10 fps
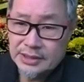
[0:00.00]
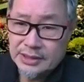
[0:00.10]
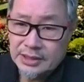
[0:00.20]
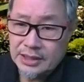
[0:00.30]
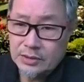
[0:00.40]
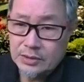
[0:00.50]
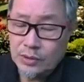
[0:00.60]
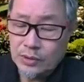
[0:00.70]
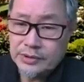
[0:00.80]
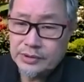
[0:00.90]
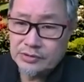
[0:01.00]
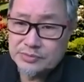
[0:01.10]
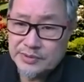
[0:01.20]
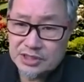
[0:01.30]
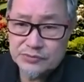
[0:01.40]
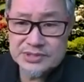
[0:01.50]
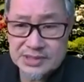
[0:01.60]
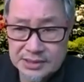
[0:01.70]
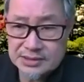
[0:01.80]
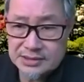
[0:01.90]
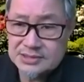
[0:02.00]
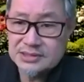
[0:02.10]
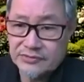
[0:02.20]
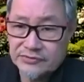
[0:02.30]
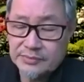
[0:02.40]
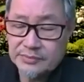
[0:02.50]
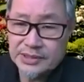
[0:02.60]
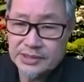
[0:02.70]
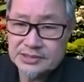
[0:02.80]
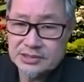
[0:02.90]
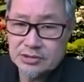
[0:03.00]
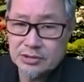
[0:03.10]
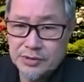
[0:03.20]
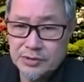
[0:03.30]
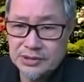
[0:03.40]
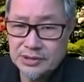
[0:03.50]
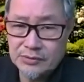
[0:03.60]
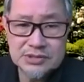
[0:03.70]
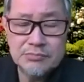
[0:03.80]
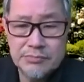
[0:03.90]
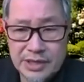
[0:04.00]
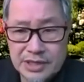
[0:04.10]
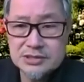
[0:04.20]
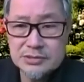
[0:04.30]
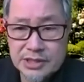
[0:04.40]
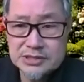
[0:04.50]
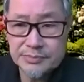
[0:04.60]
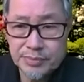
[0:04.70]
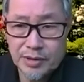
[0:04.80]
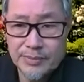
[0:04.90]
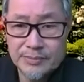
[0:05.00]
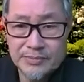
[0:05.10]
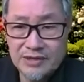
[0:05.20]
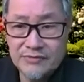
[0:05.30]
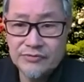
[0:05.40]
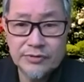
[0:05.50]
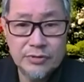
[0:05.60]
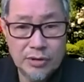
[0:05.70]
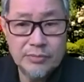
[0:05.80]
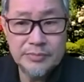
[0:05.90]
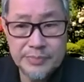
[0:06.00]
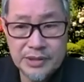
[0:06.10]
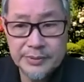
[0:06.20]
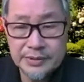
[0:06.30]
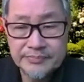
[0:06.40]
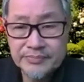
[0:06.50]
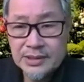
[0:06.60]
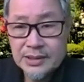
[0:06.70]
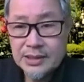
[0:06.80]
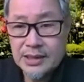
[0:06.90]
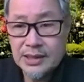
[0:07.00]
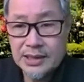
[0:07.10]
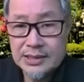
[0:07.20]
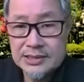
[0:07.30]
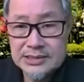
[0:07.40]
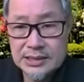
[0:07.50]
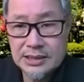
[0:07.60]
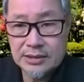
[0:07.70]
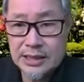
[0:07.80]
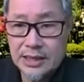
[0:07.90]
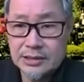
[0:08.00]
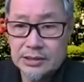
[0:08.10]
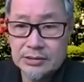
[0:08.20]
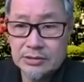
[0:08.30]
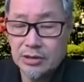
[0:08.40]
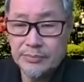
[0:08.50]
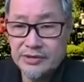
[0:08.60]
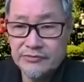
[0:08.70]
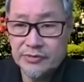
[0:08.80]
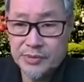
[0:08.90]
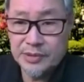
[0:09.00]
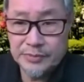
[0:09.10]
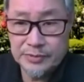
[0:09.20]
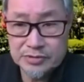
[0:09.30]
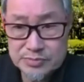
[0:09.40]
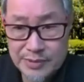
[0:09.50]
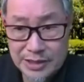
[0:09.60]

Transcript: And what we did was because we started this in the Philippines, commuting was a major, major problem, even for normal people. Mm. Uh, it's not uncommon for people to spend